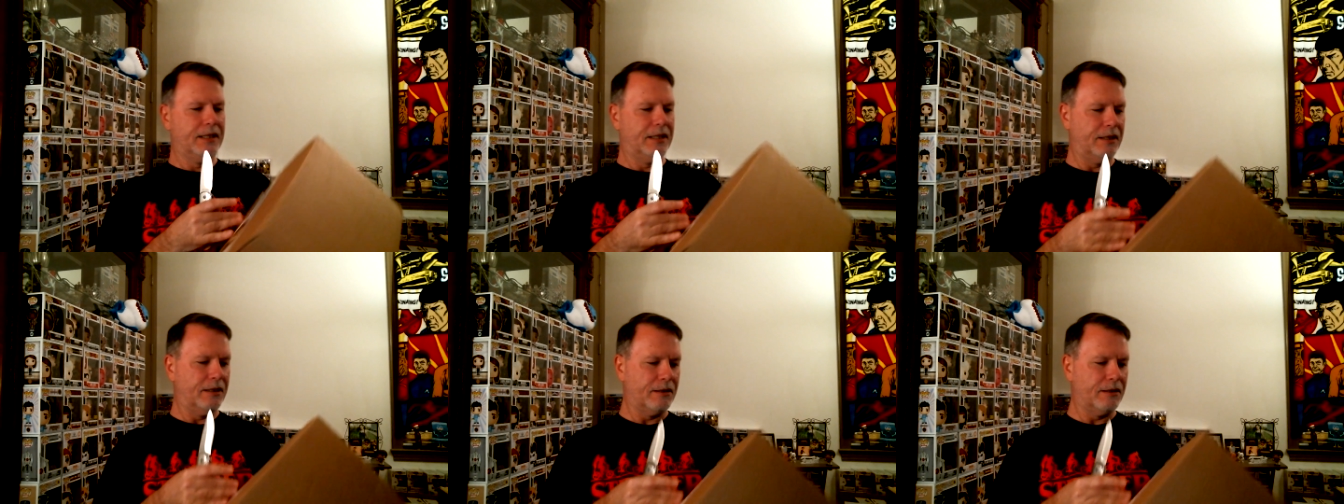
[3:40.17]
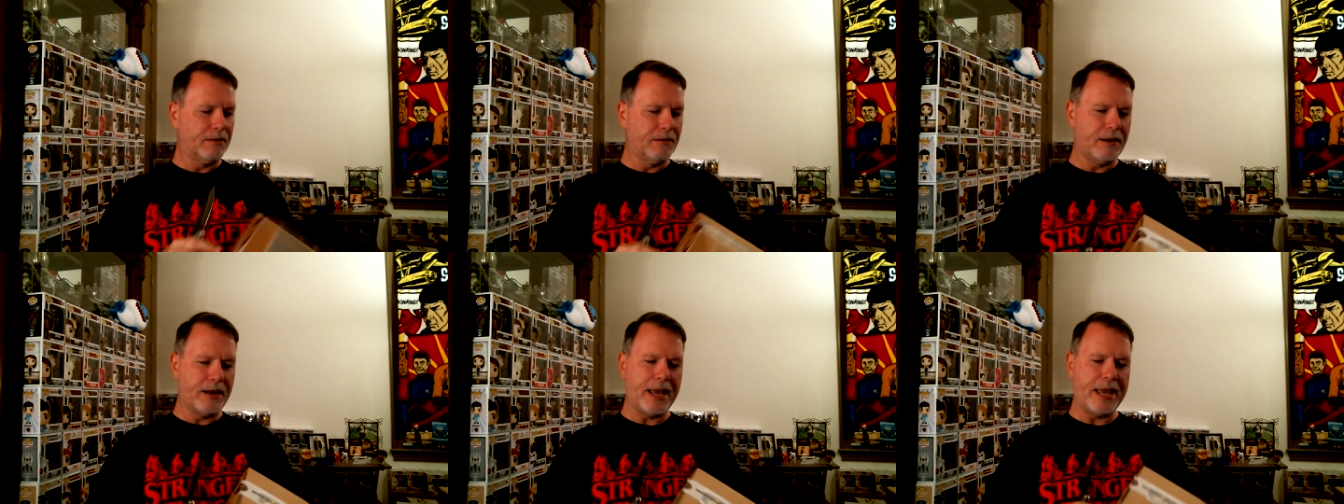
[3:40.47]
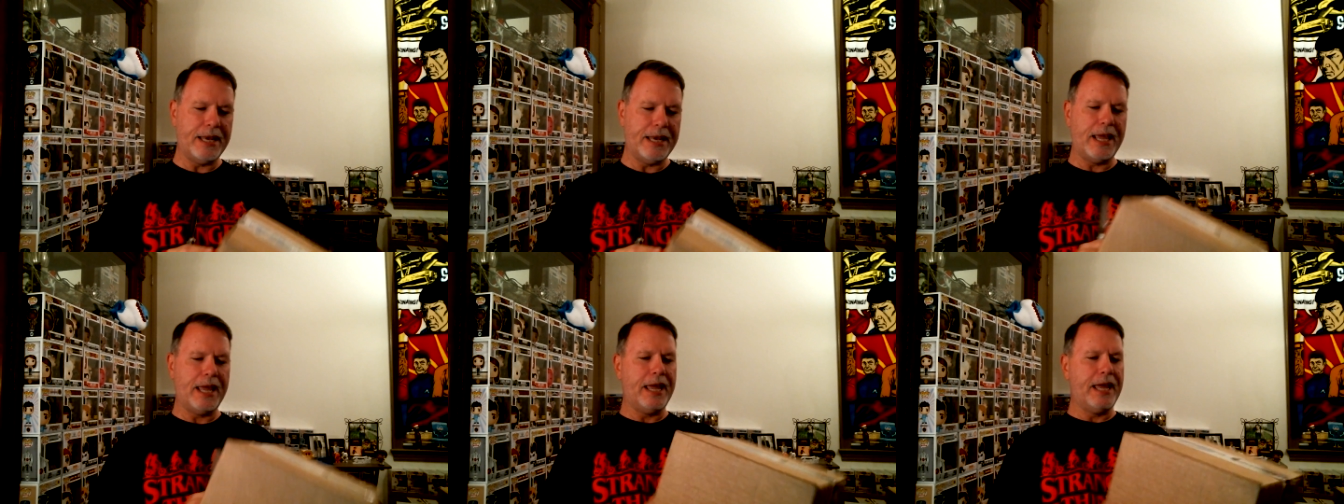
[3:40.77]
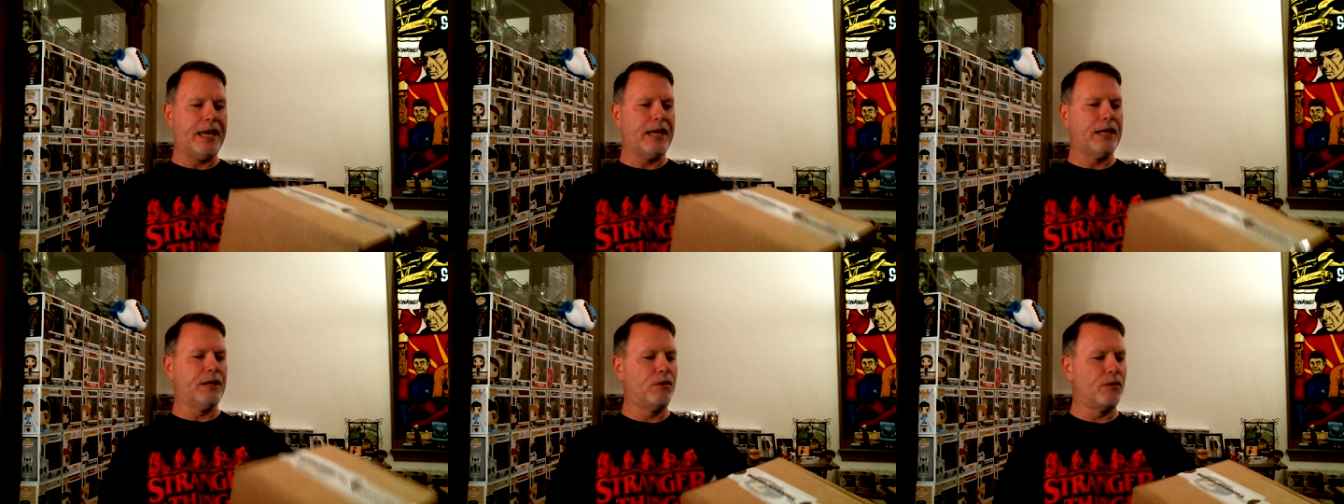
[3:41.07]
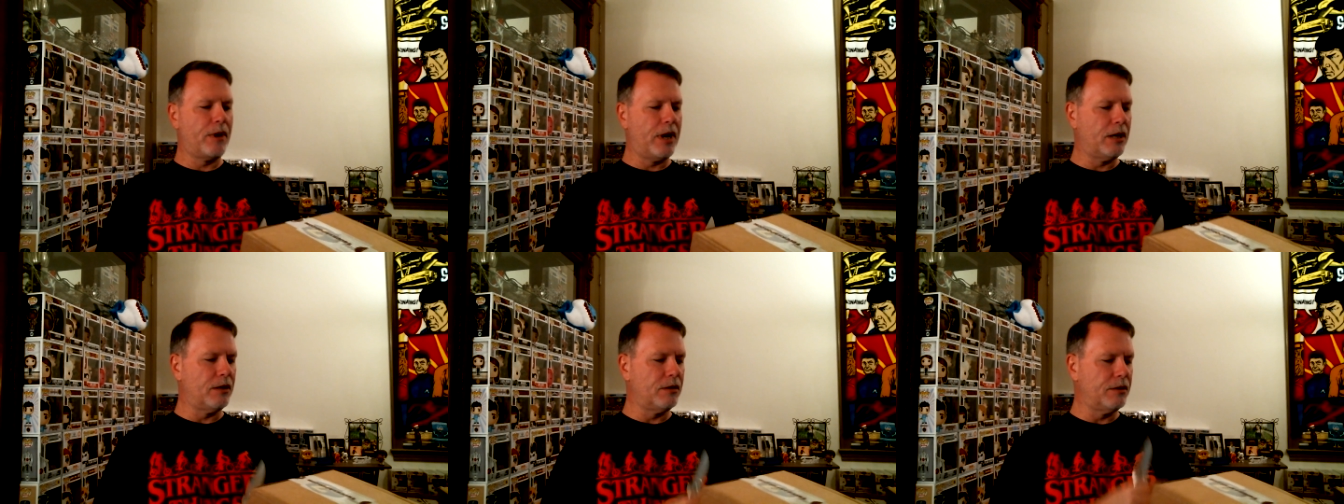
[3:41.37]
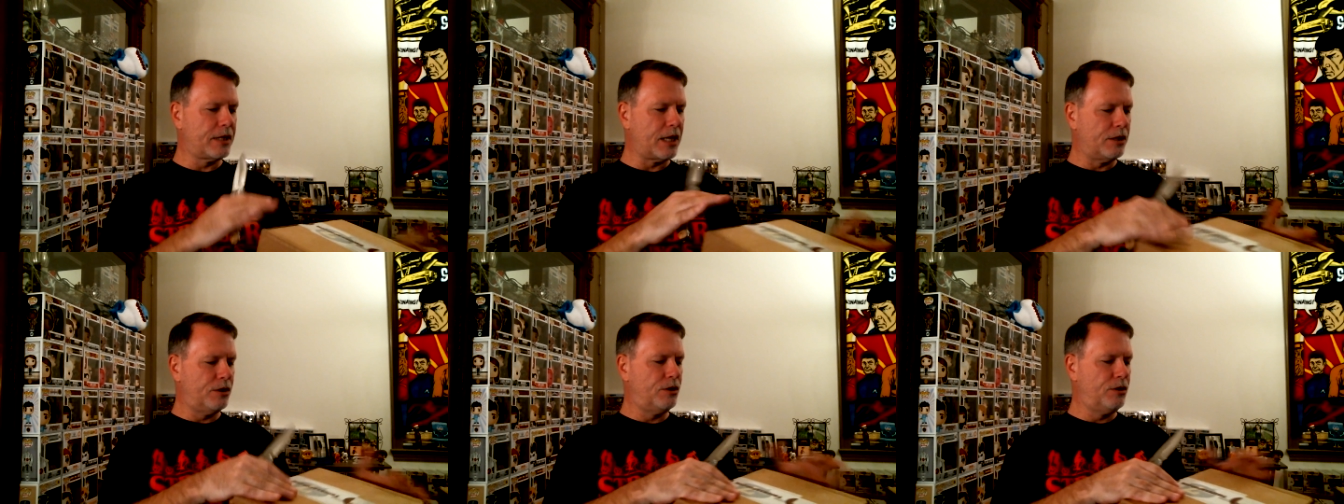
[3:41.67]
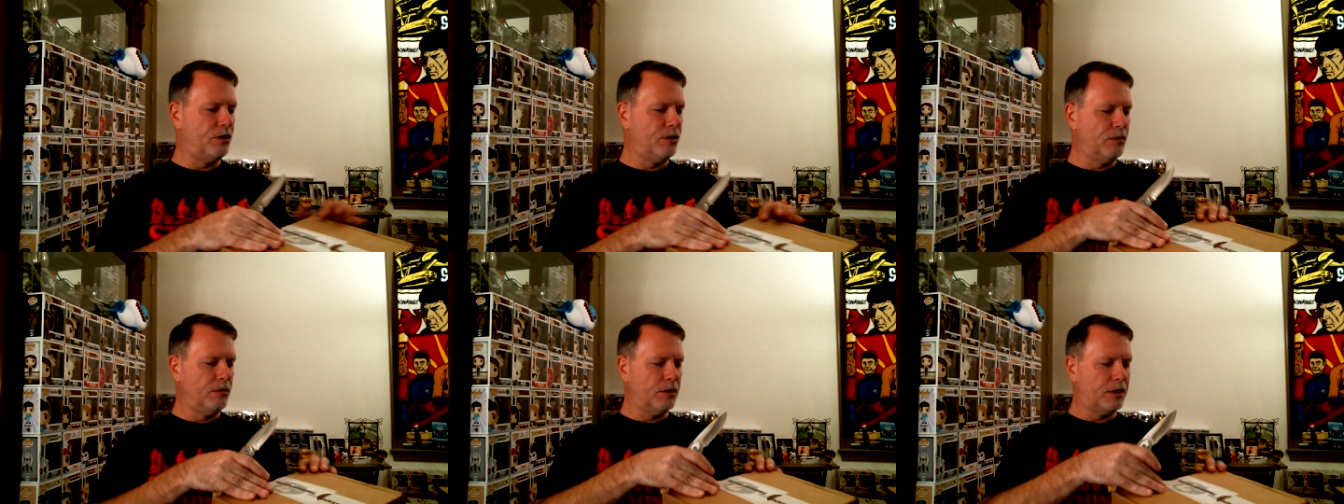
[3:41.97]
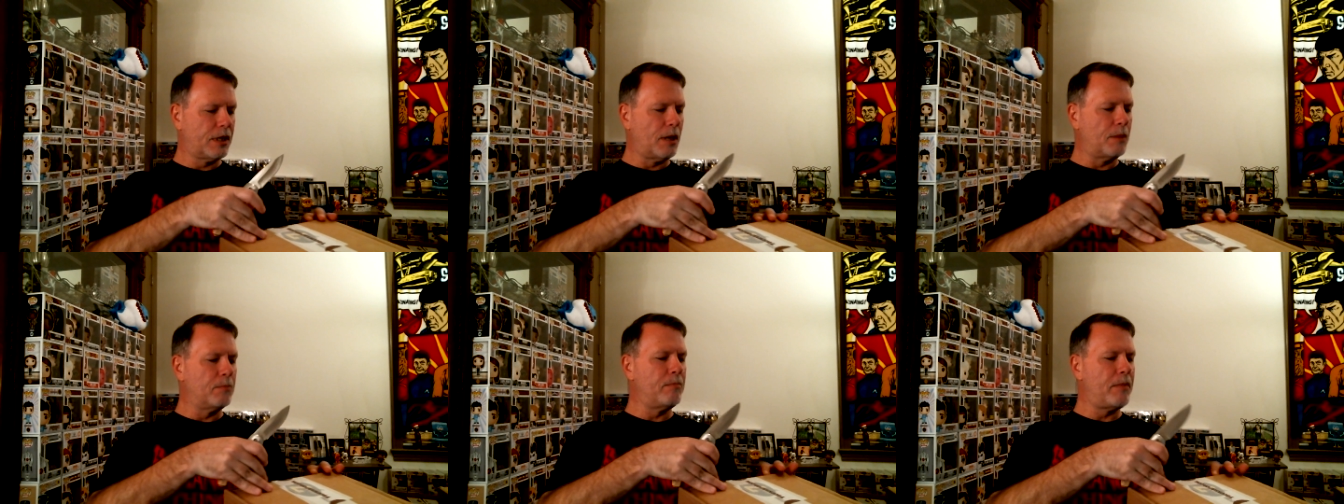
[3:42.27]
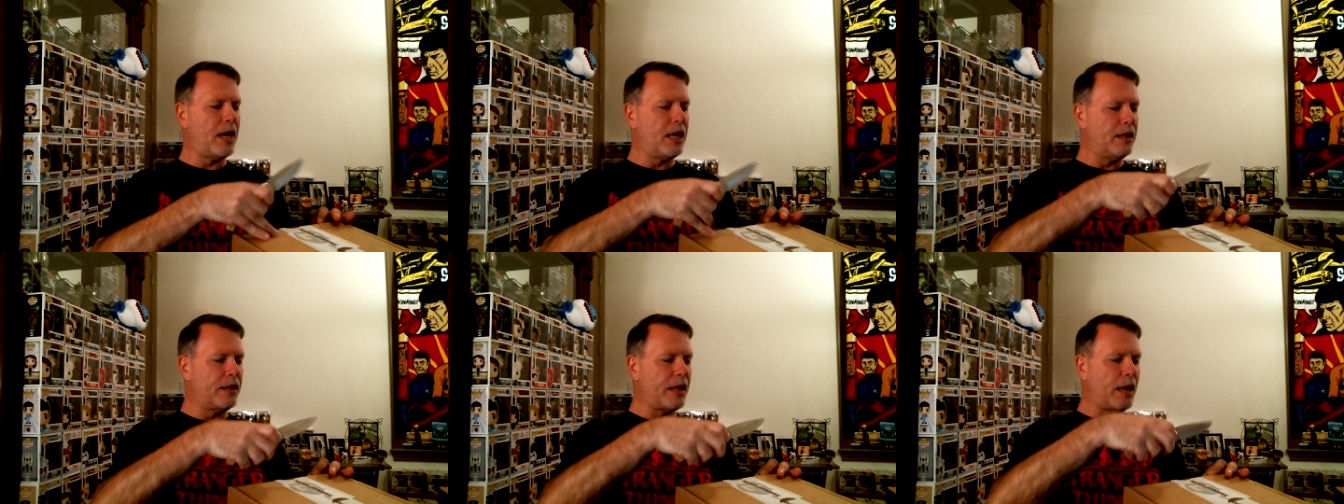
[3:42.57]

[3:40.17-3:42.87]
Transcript: All right, and grails that you, something may,